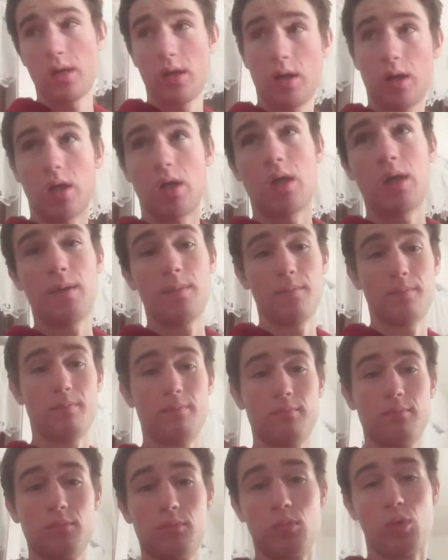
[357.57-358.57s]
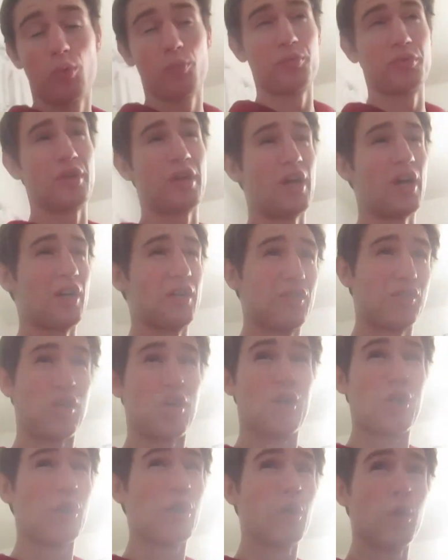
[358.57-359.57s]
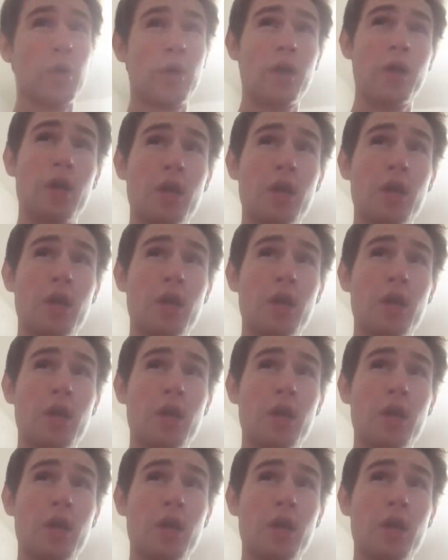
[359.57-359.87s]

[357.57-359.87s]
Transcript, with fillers: Um, hope you guys had a good